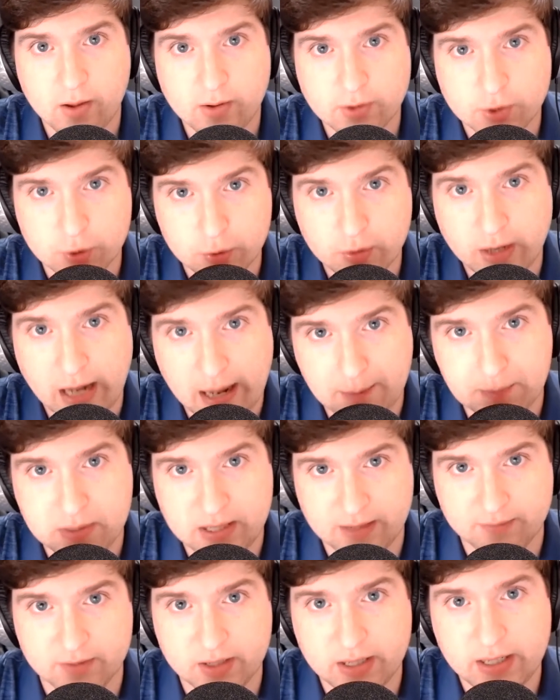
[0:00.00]
to
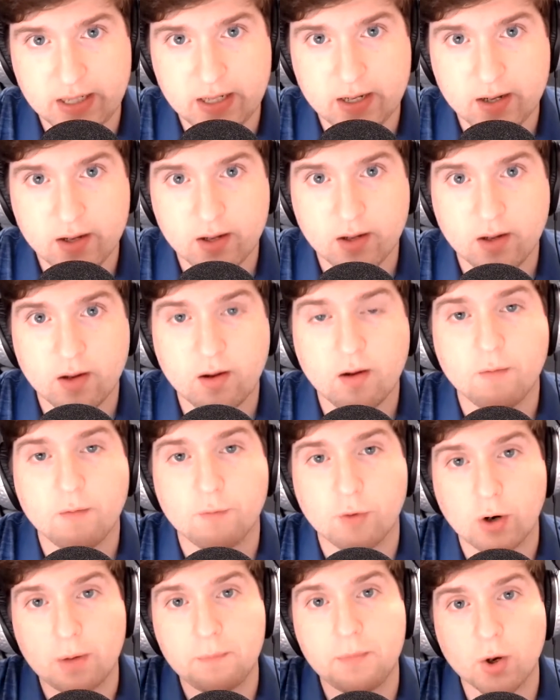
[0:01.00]
captivity
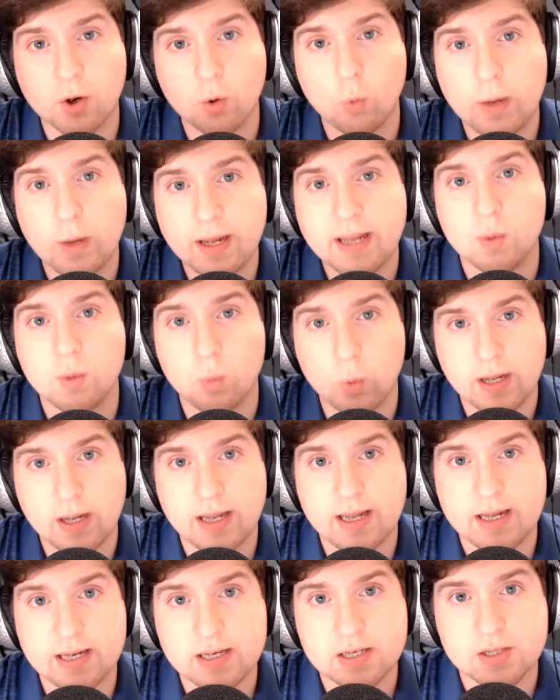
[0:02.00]
from their wicked
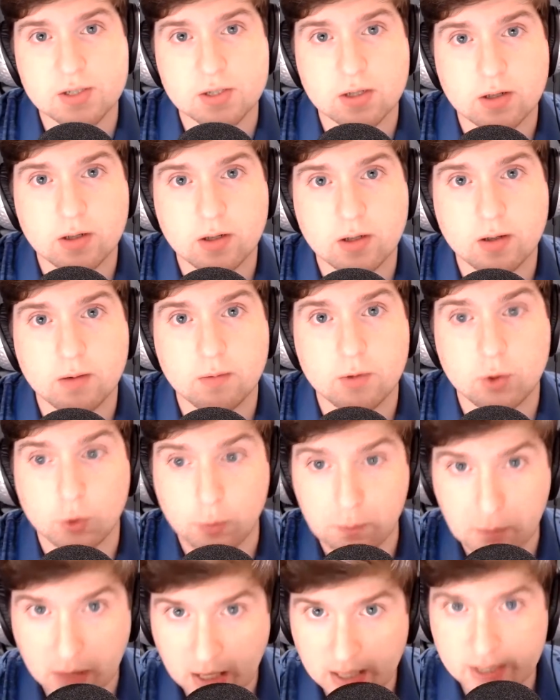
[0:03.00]
ways
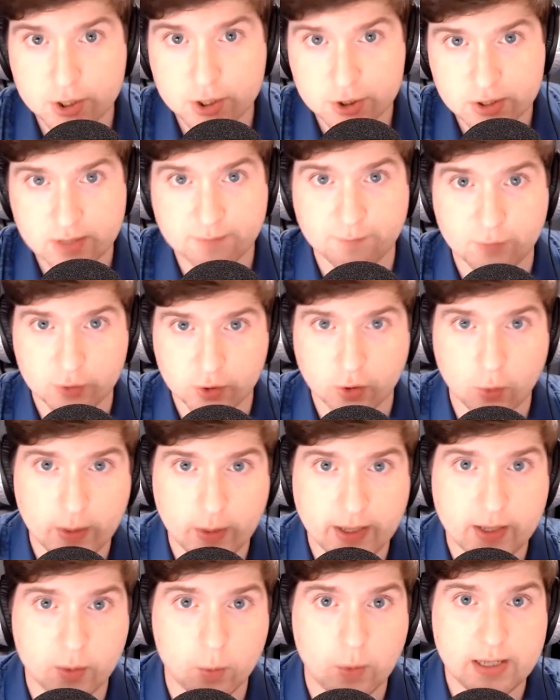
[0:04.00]
to punish them for their
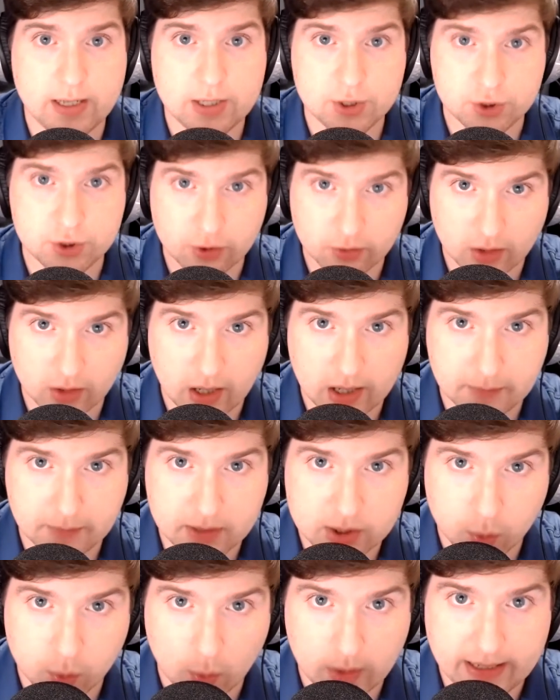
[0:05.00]
wicked ways,
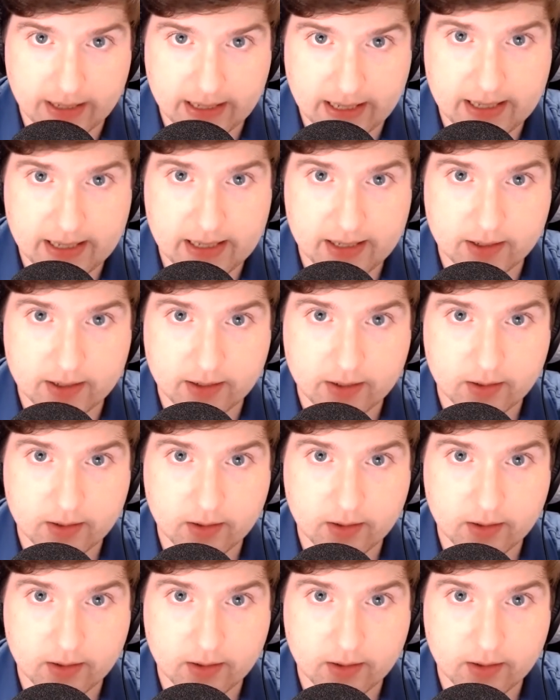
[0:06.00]
Deuteronomy 28,